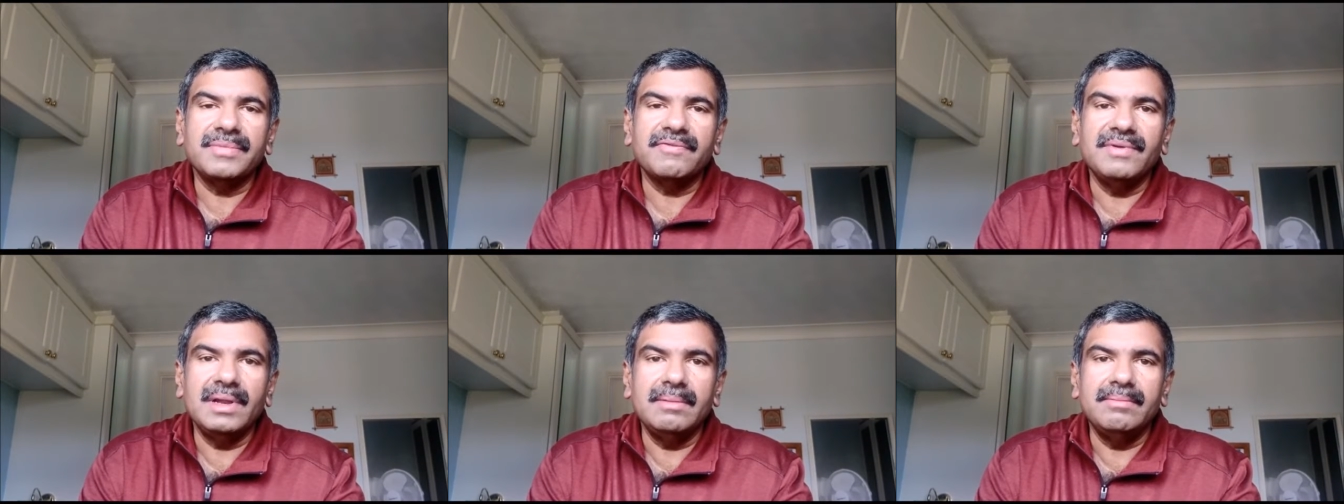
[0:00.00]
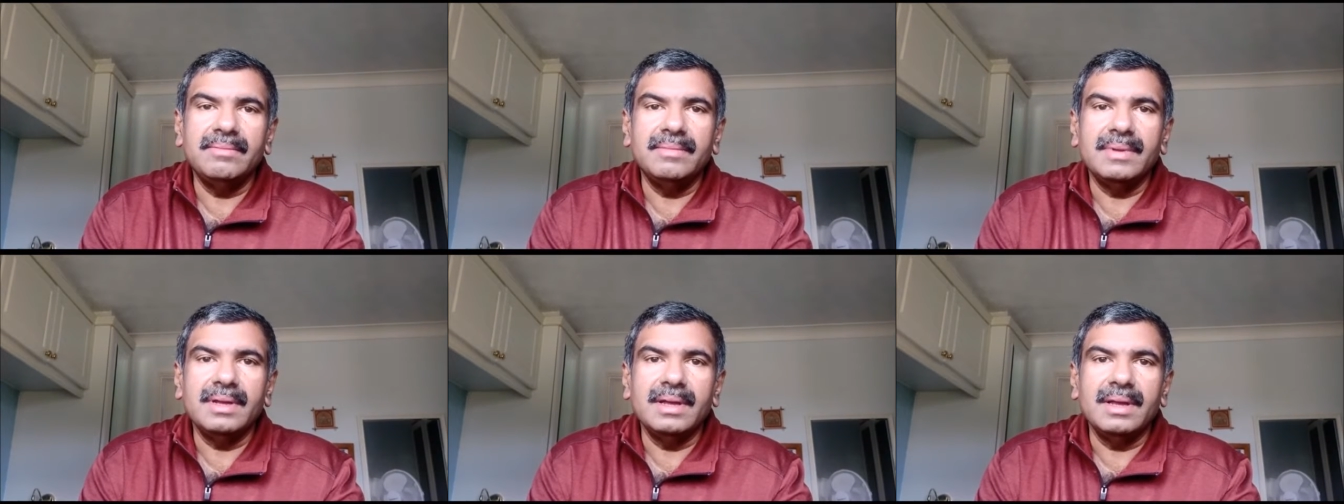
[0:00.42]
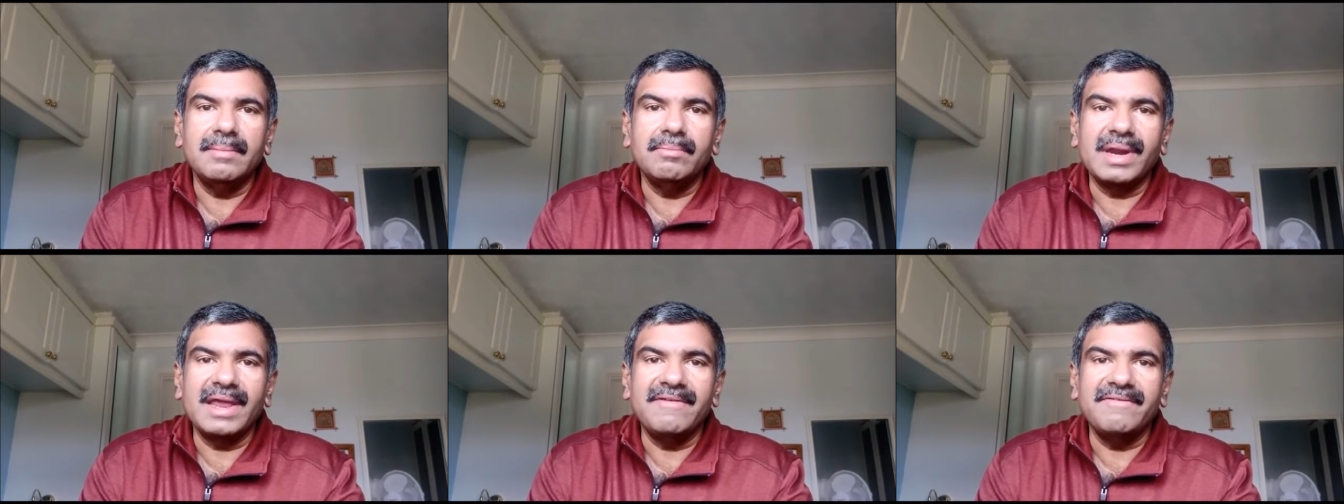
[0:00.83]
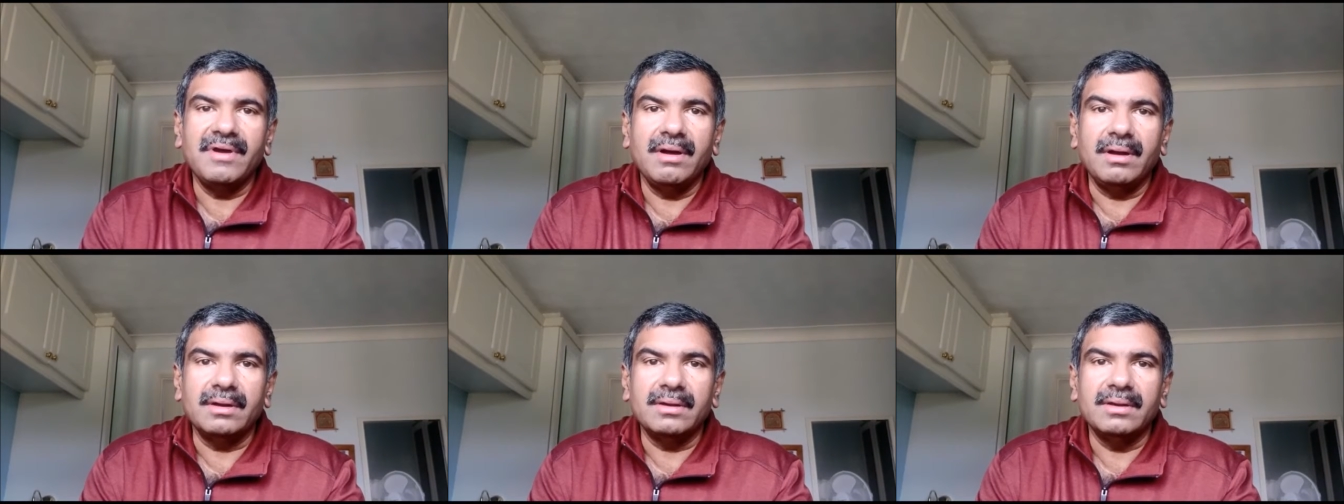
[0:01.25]
film
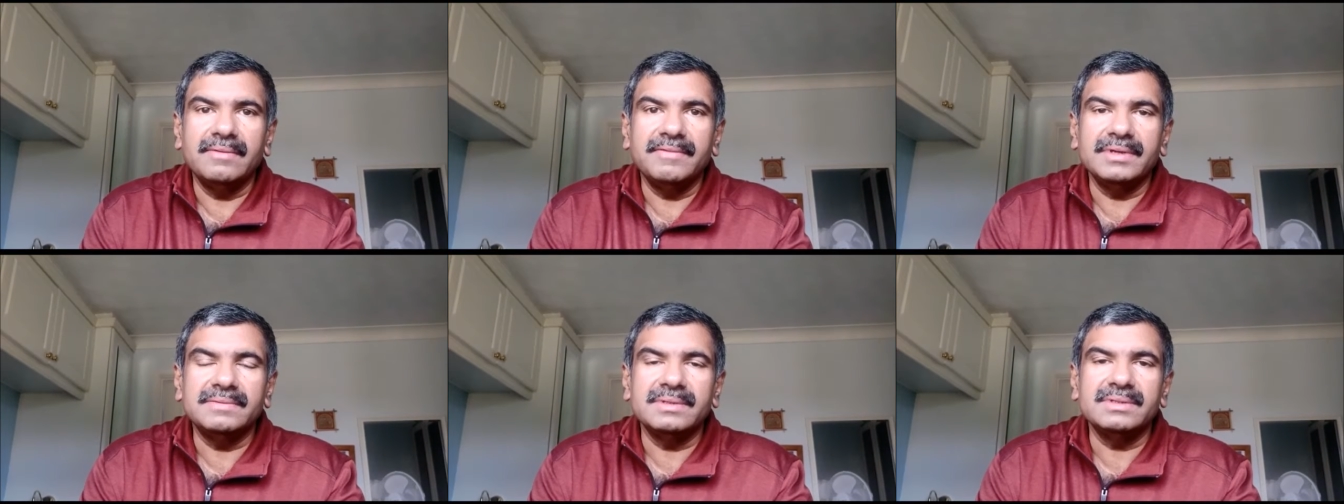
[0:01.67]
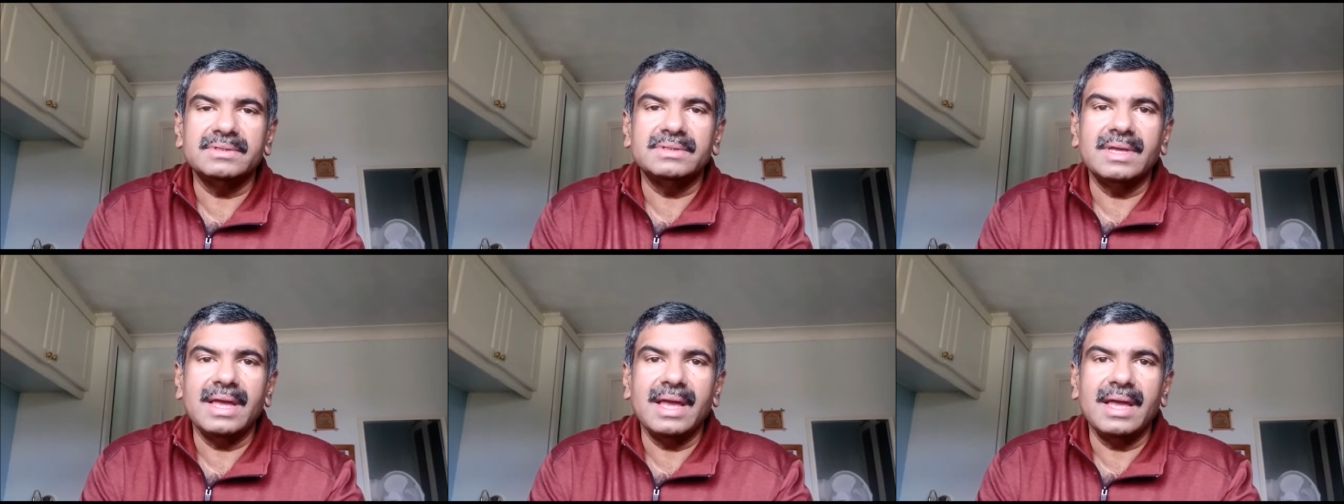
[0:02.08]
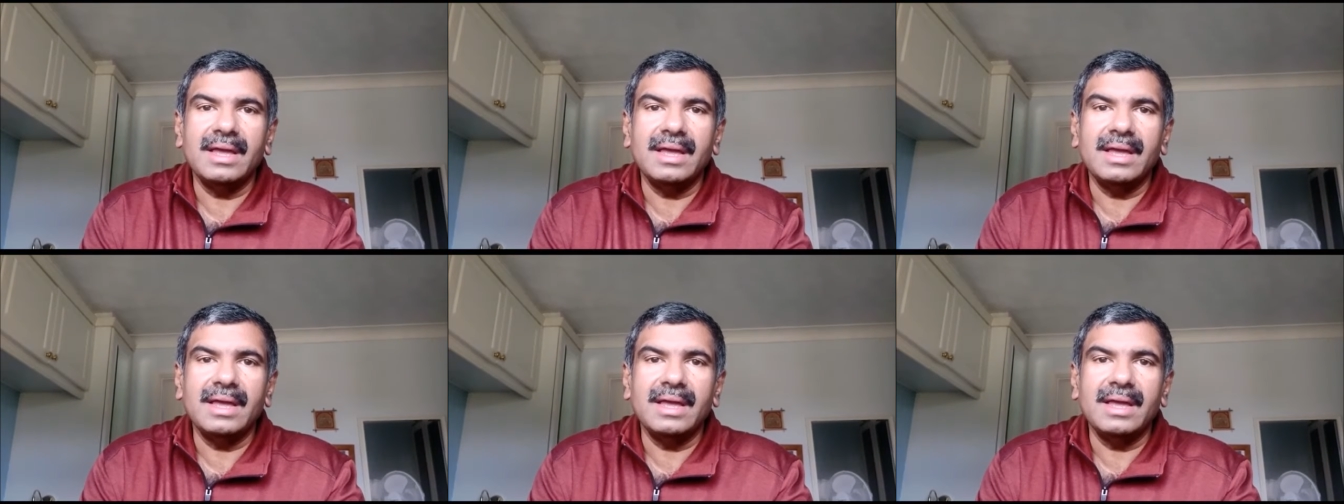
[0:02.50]
braveheart which was